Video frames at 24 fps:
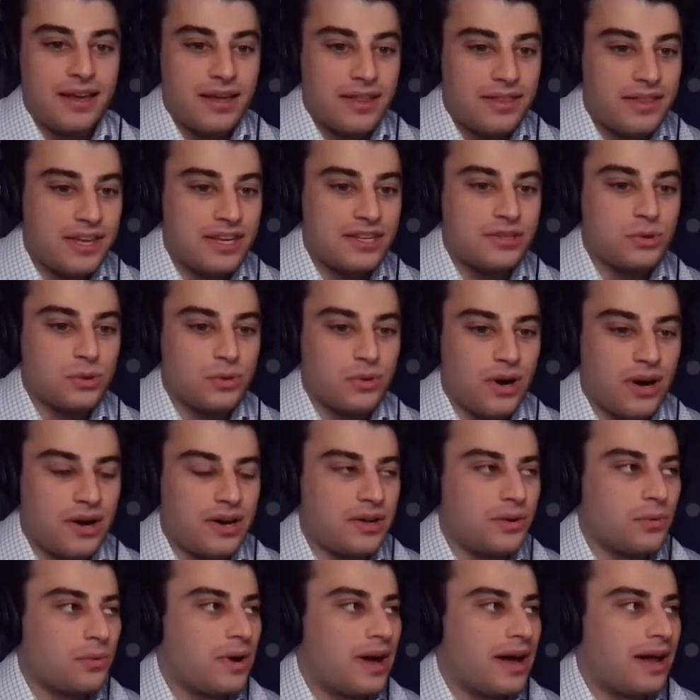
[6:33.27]
Things were
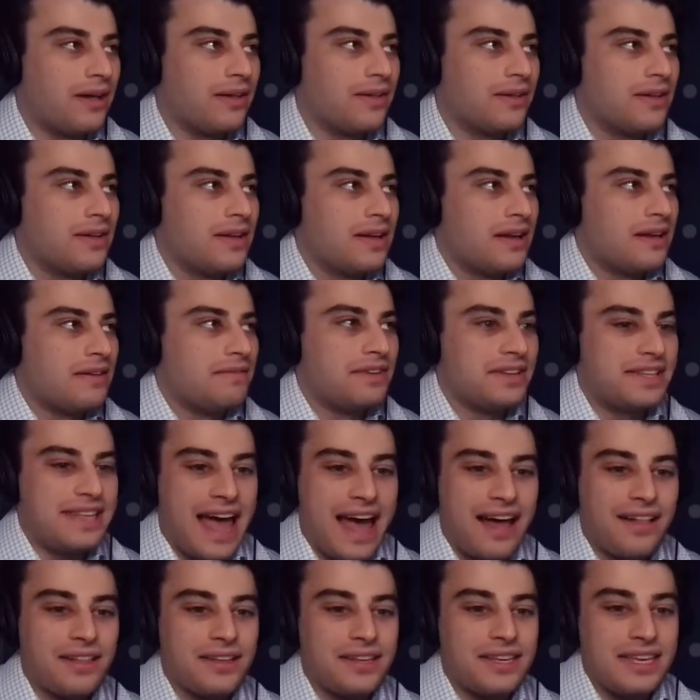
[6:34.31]
running well.
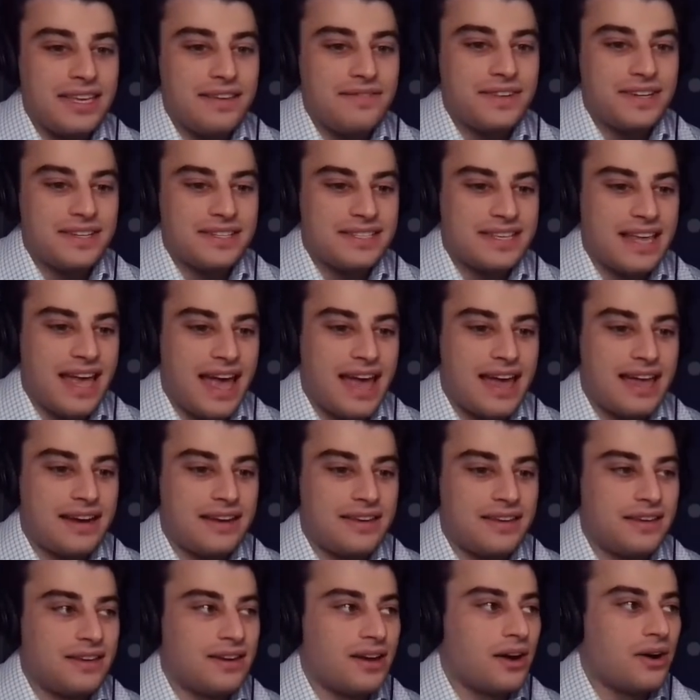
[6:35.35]
Vitalik even
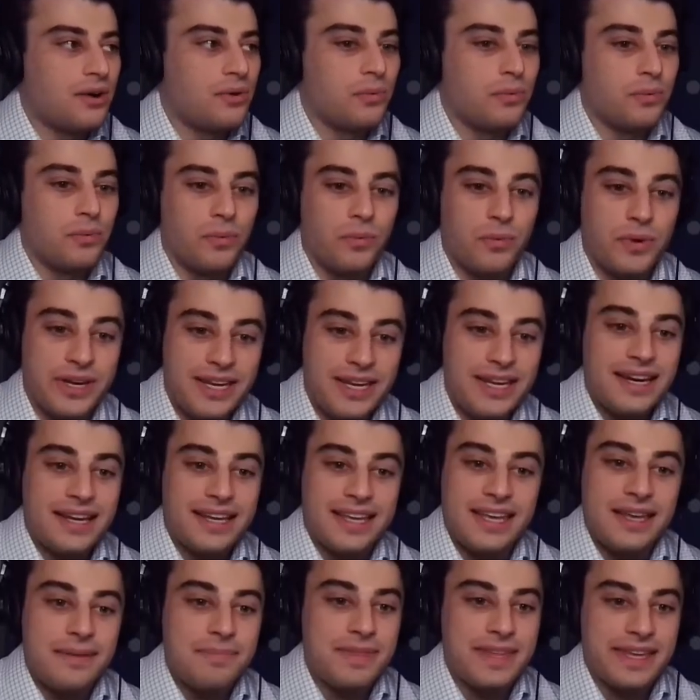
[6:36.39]
said, you know, we need to
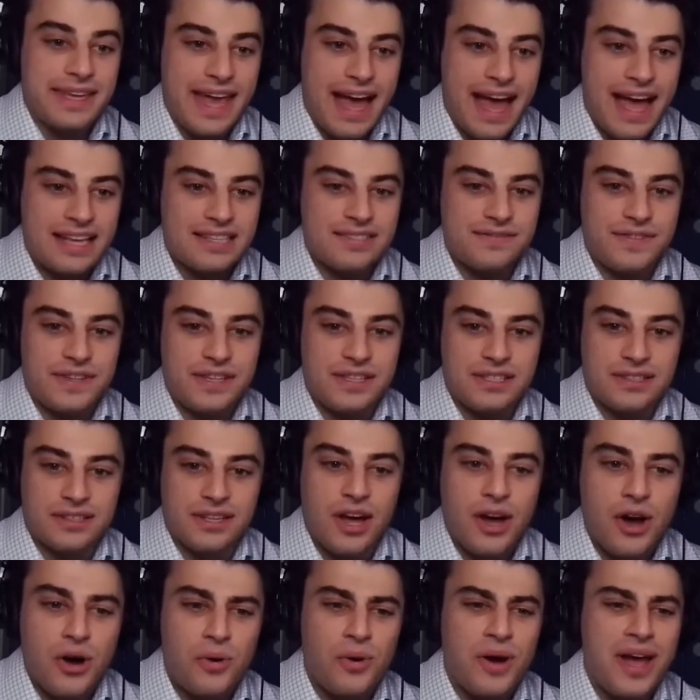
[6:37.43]
keep the gas fees
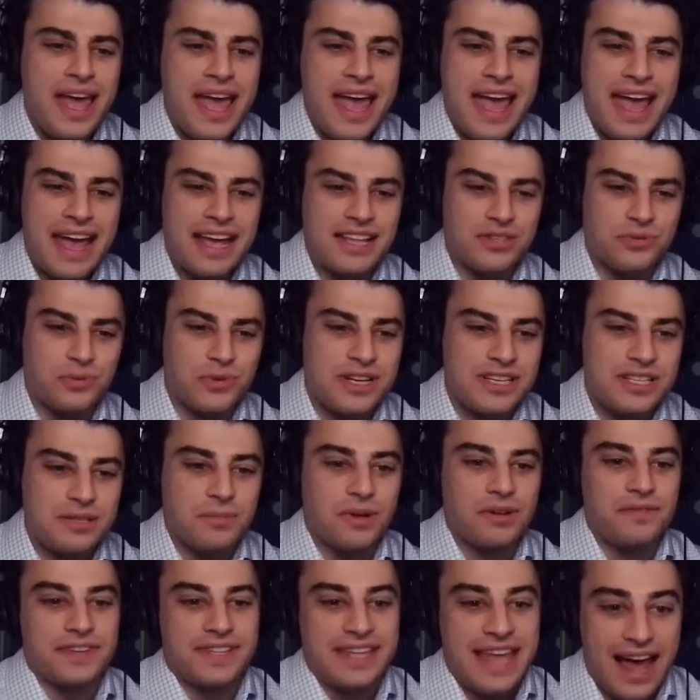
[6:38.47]
low. It's
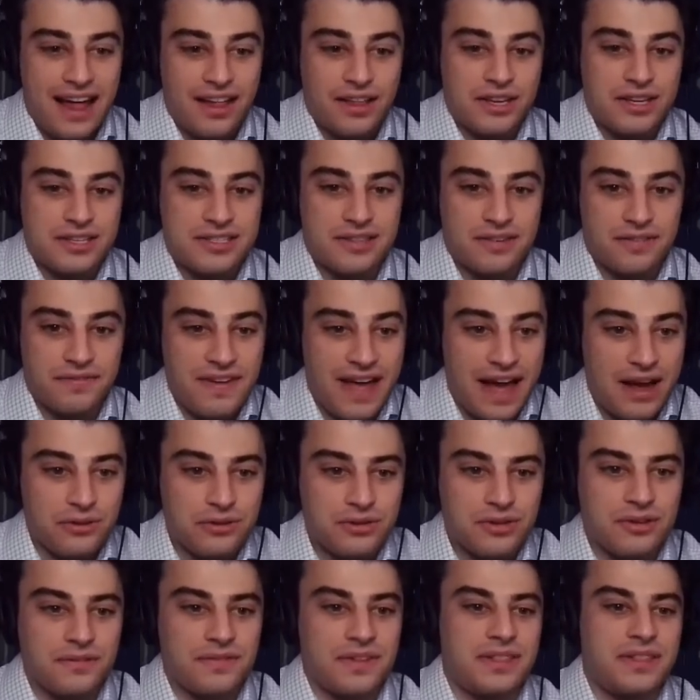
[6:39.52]
reasonable. Vitalik is the
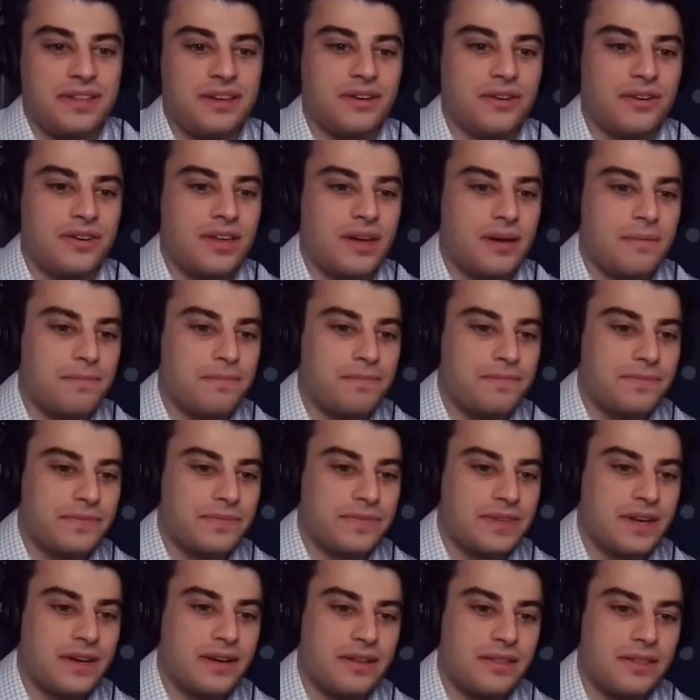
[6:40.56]
founder of Ethereum,
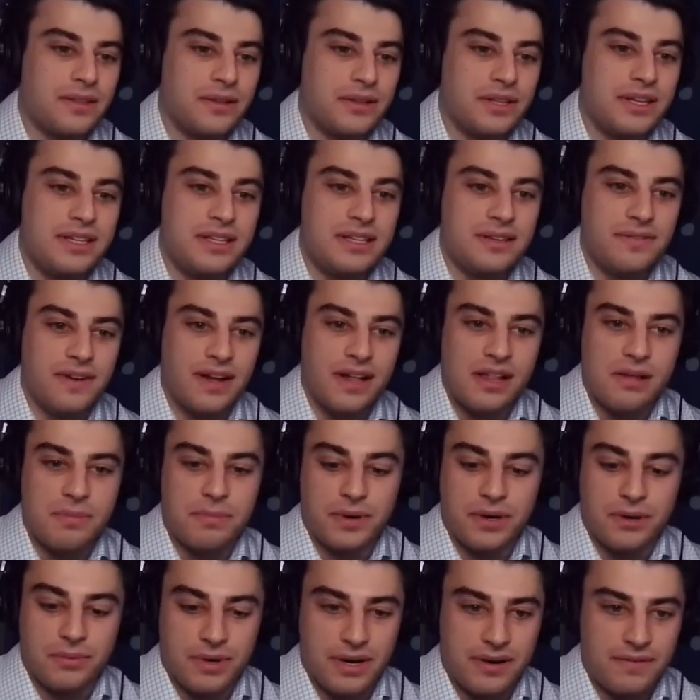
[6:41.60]
the lead
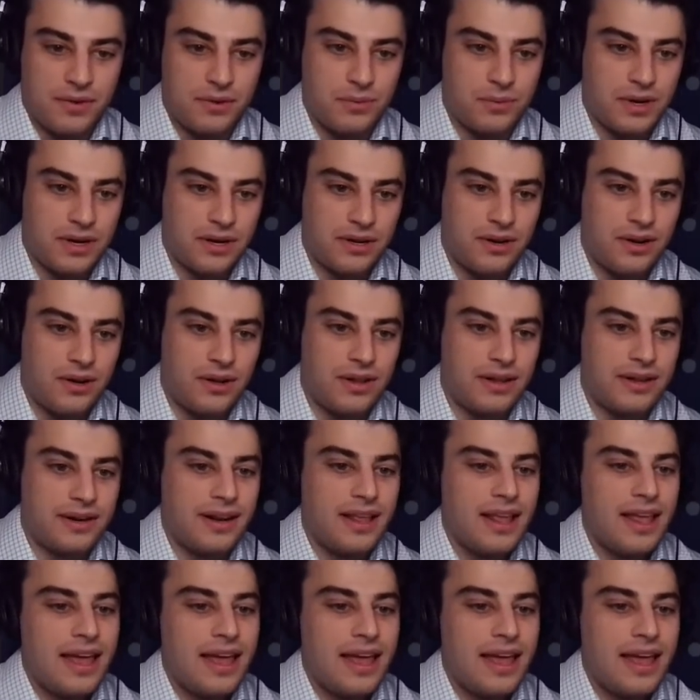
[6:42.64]
developer, whatever you want to call it.